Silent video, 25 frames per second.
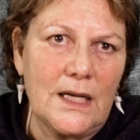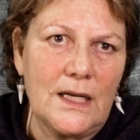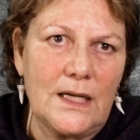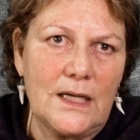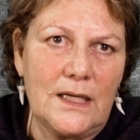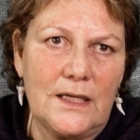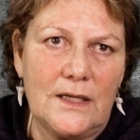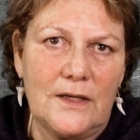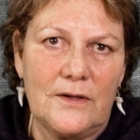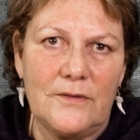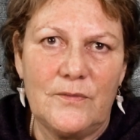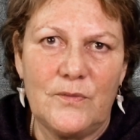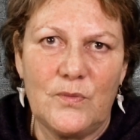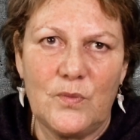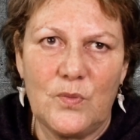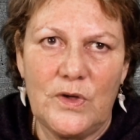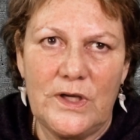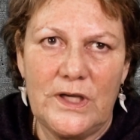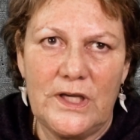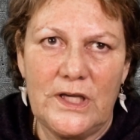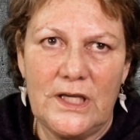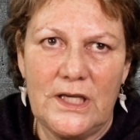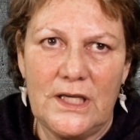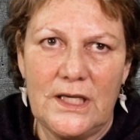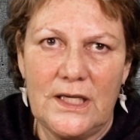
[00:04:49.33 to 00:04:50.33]

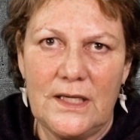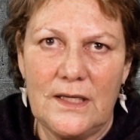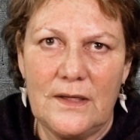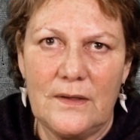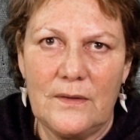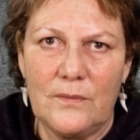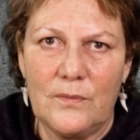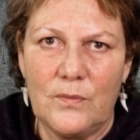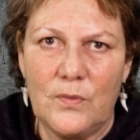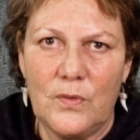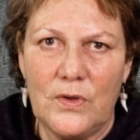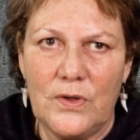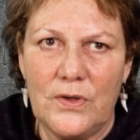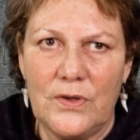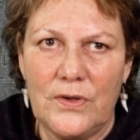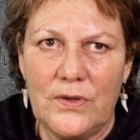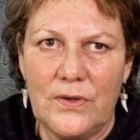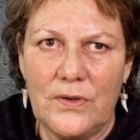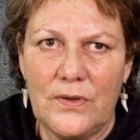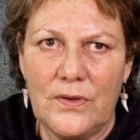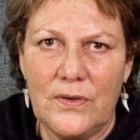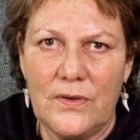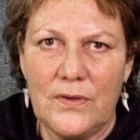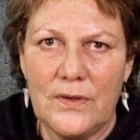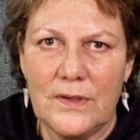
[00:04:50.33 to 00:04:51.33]
We
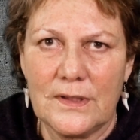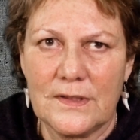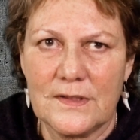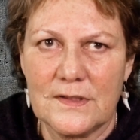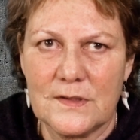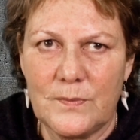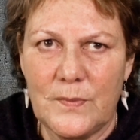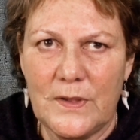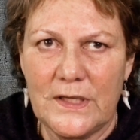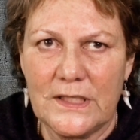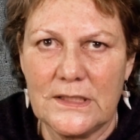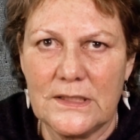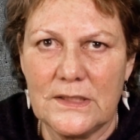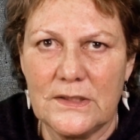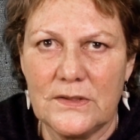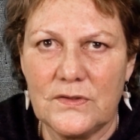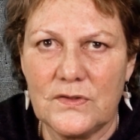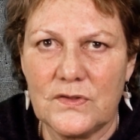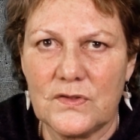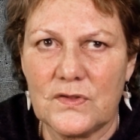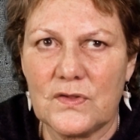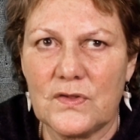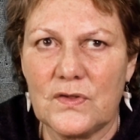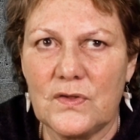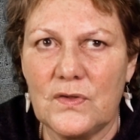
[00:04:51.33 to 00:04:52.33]
were
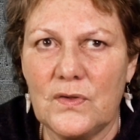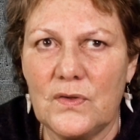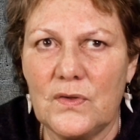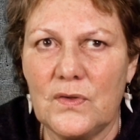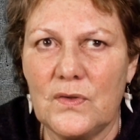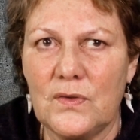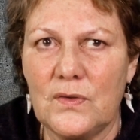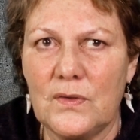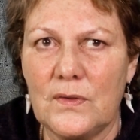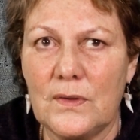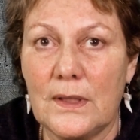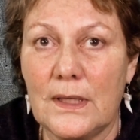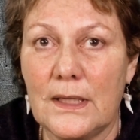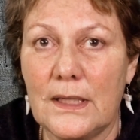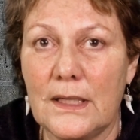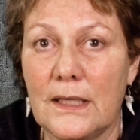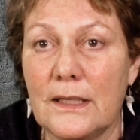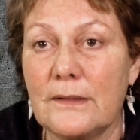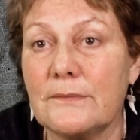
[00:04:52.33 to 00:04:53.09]
expected to